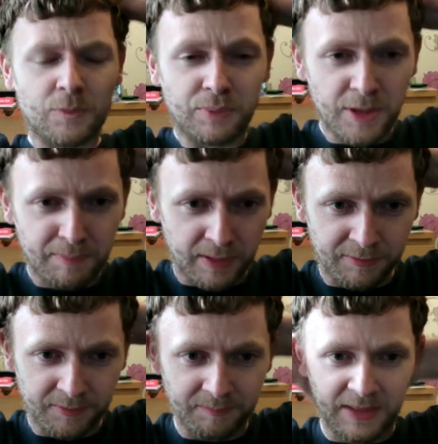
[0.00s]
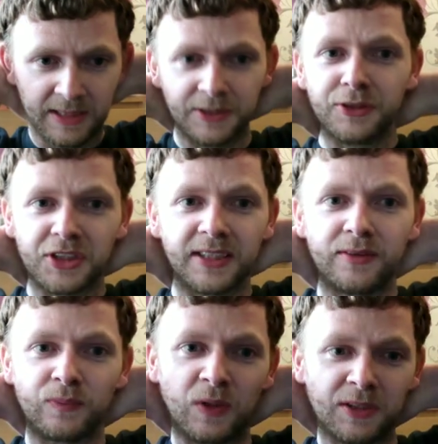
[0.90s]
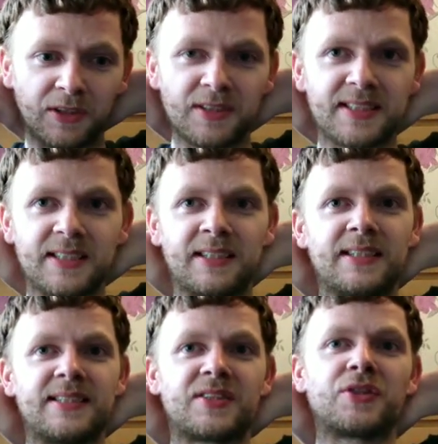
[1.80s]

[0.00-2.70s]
Pretty powerful. Usually 1 cost is